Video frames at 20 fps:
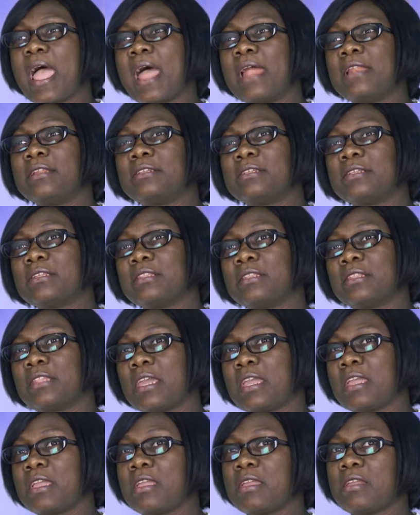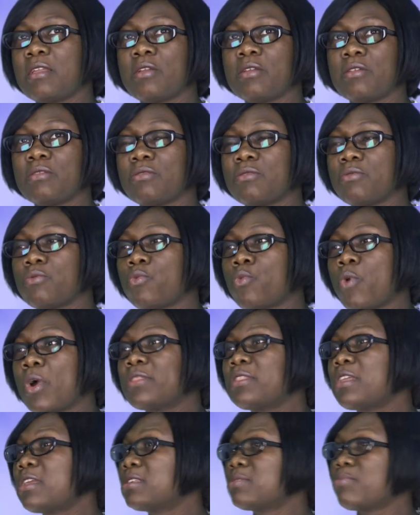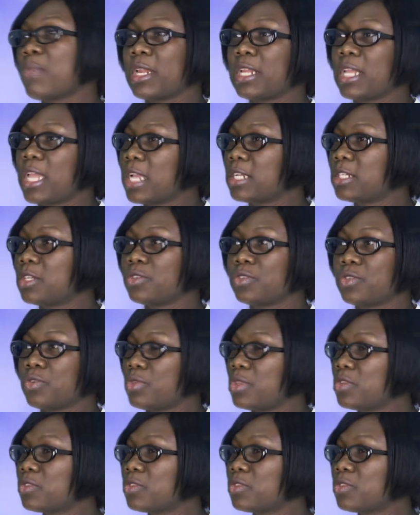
And what these medications do,